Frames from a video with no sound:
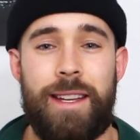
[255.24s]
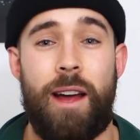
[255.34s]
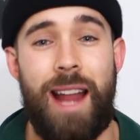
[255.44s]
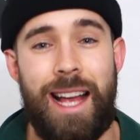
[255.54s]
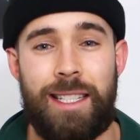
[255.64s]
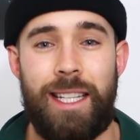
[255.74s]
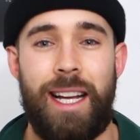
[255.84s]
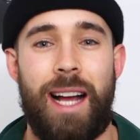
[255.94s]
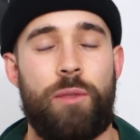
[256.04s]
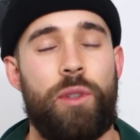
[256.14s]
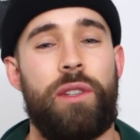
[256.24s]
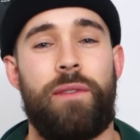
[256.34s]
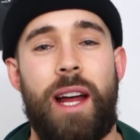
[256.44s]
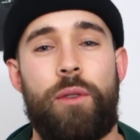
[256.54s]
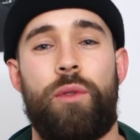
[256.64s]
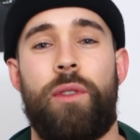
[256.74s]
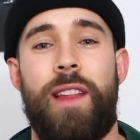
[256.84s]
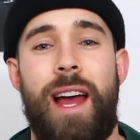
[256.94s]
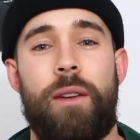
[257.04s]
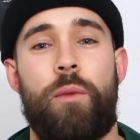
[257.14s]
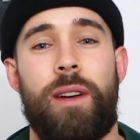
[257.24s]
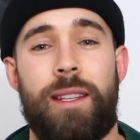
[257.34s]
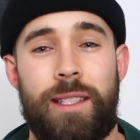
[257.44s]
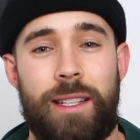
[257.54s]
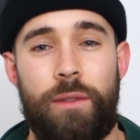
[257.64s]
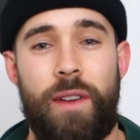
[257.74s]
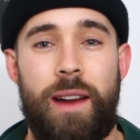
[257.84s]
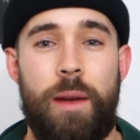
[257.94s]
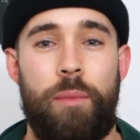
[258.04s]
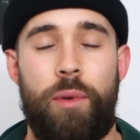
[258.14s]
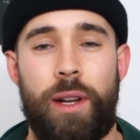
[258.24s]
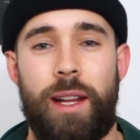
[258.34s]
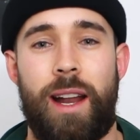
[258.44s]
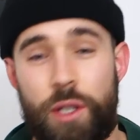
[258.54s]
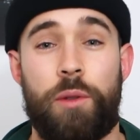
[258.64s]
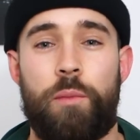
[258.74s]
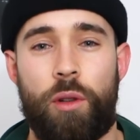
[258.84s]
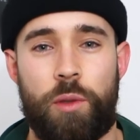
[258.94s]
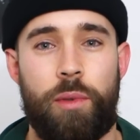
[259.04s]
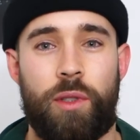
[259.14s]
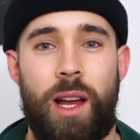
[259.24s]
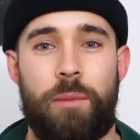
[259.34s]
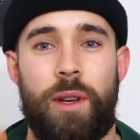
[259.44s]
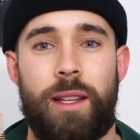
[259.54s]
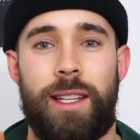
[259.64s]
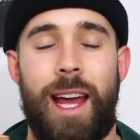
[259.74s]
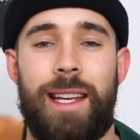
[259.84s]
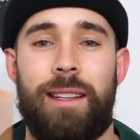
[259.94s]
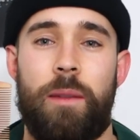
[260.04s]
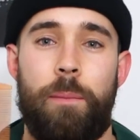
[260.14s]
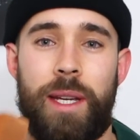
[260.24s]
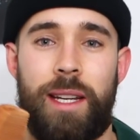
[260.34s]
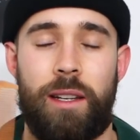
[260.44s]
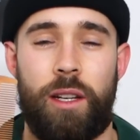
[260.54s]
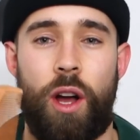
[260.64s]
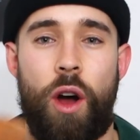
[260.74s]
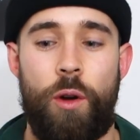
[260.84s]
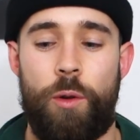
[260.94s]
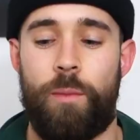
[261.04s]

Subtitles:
Now lastly guys, once you've done all that, what is still very important, and I use multiple times throughout the day, is the beard comb.